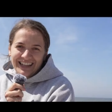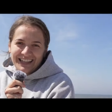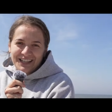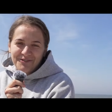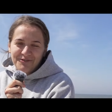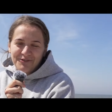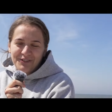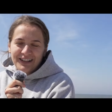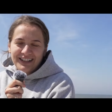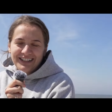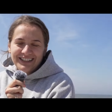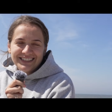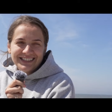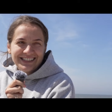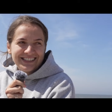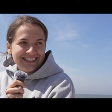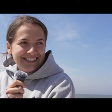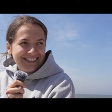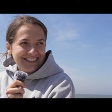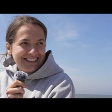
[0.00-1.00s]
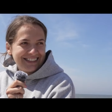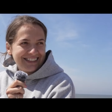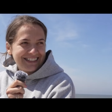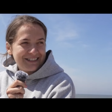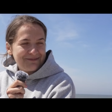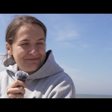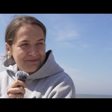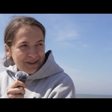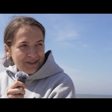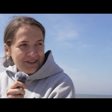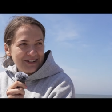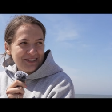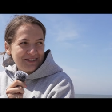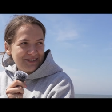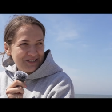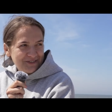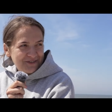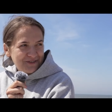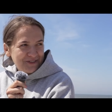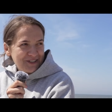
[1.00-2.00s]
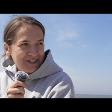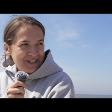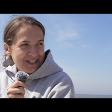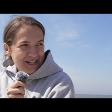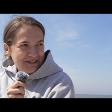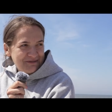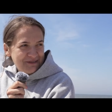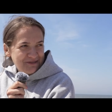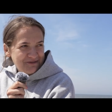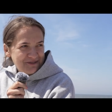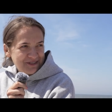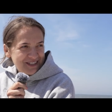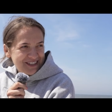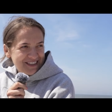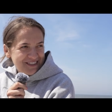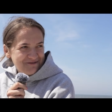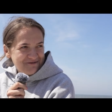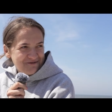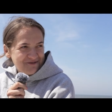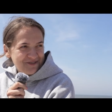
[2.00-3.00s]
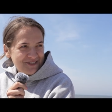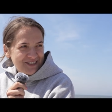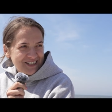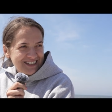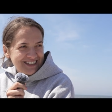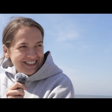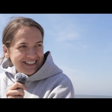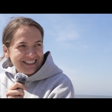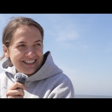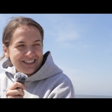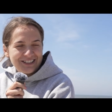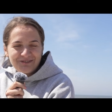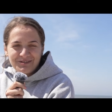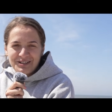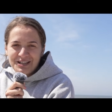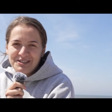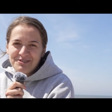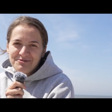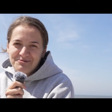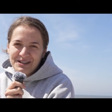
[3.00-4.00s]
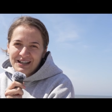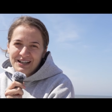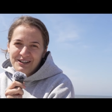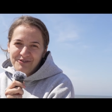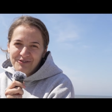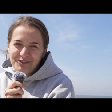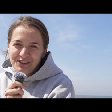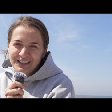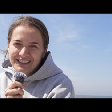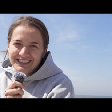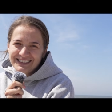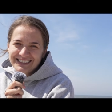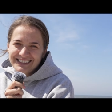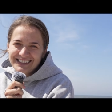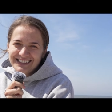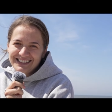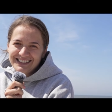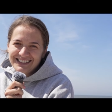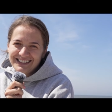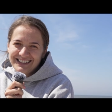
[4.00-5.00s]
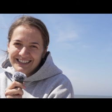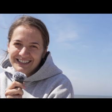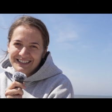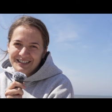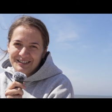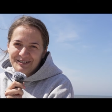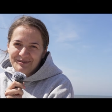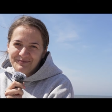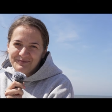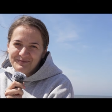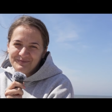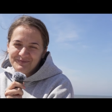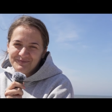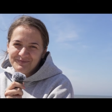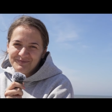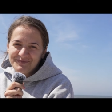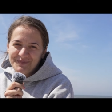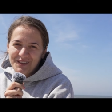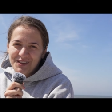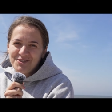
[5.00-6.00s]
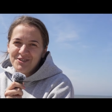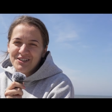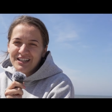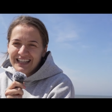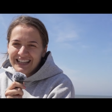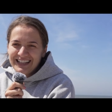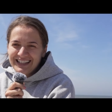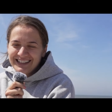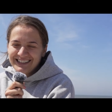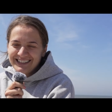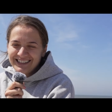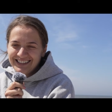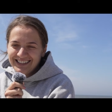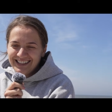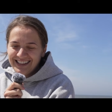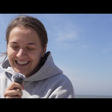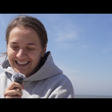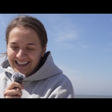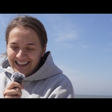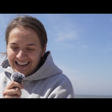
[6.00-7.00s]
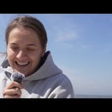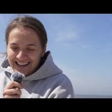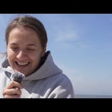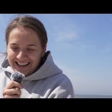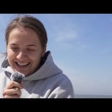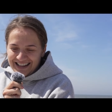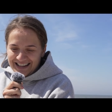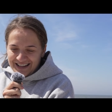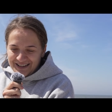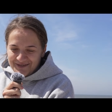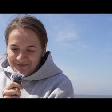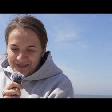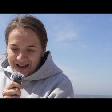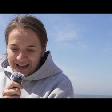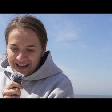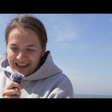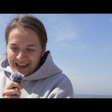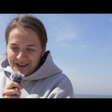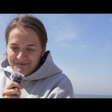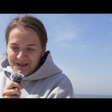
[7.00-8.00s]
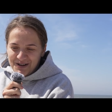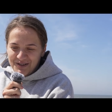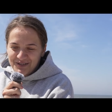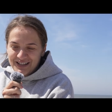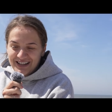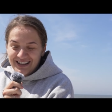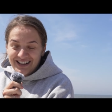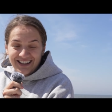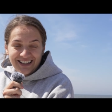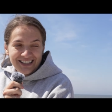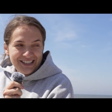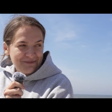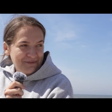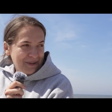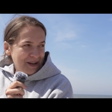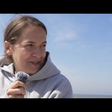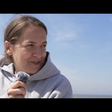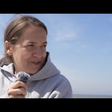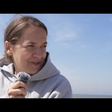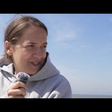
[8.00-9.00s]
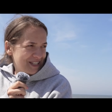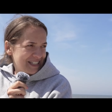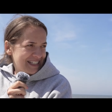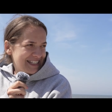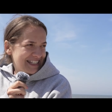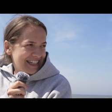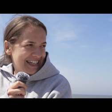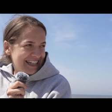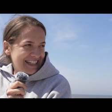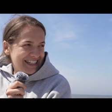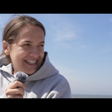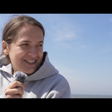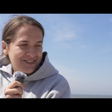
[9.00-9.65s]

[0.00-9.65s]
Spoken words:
It felt, comparing to the first time I was in the water, it really felt unique. I came out light. My daughter said